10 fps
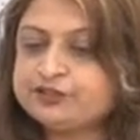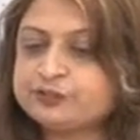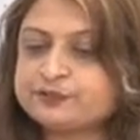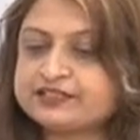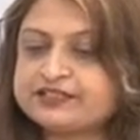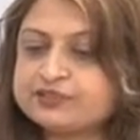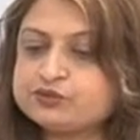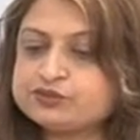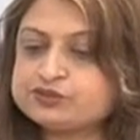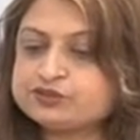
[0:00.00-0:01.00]
to
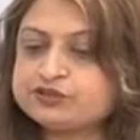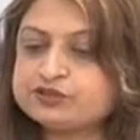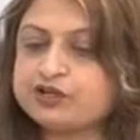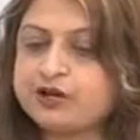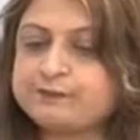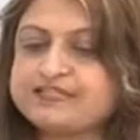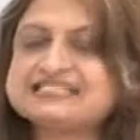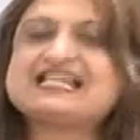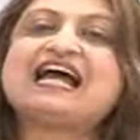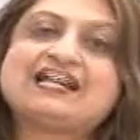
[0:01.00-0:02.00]
produce
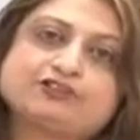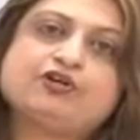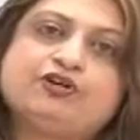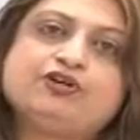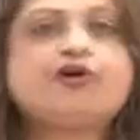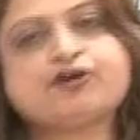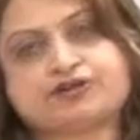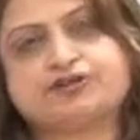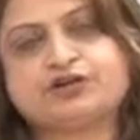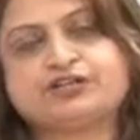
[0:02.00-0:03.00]
copies at all
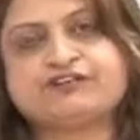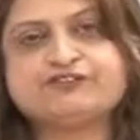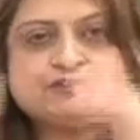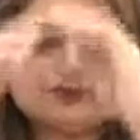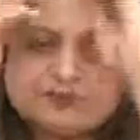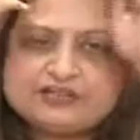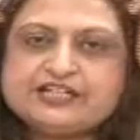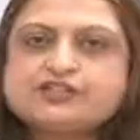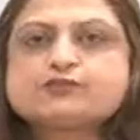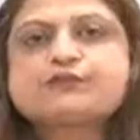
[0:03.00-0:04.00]
or not. If you don't
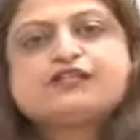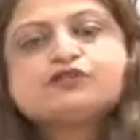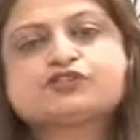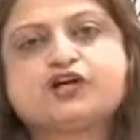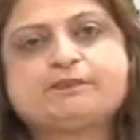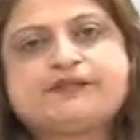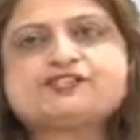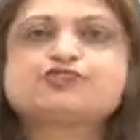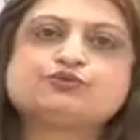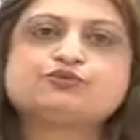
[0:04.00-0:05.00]
need to produce
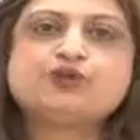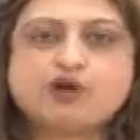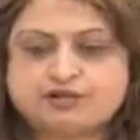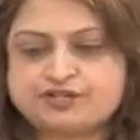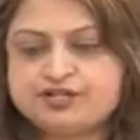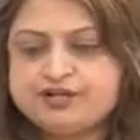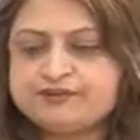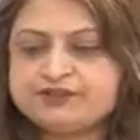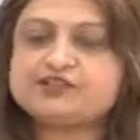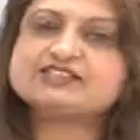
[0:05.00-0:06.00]
copies, do not,
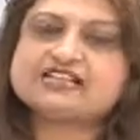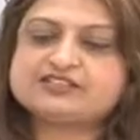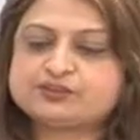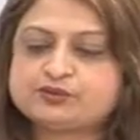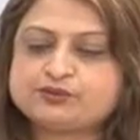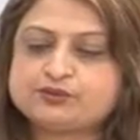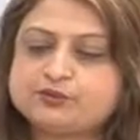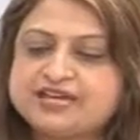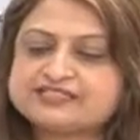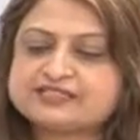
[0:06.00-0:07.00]
because that is going to
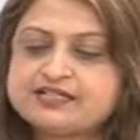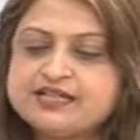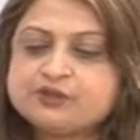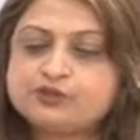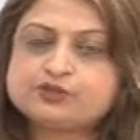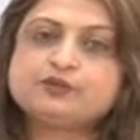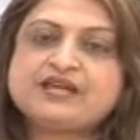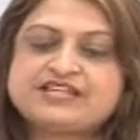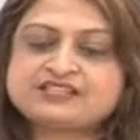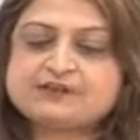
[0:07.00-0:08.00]
go to
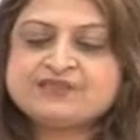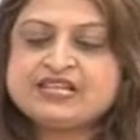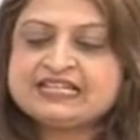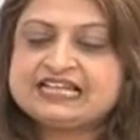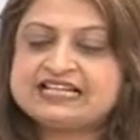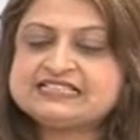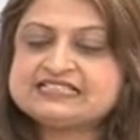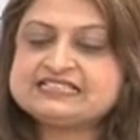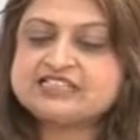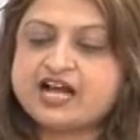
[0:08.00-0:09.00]
waste.
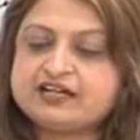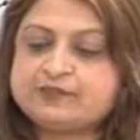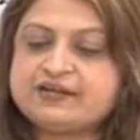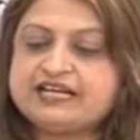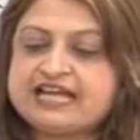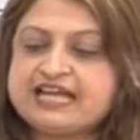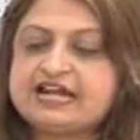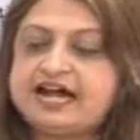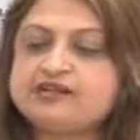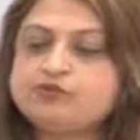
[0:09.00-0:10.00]
Cancel junk mail and
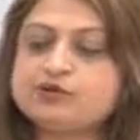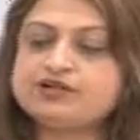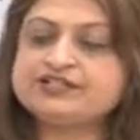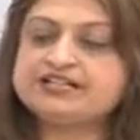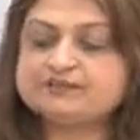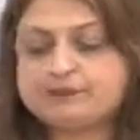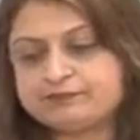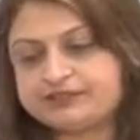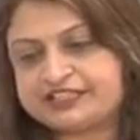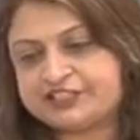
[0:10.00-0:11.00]
unwanted
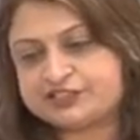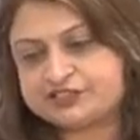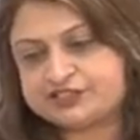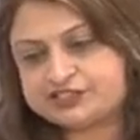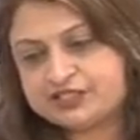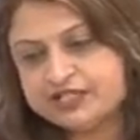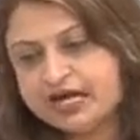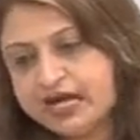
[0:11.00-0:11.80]
publications.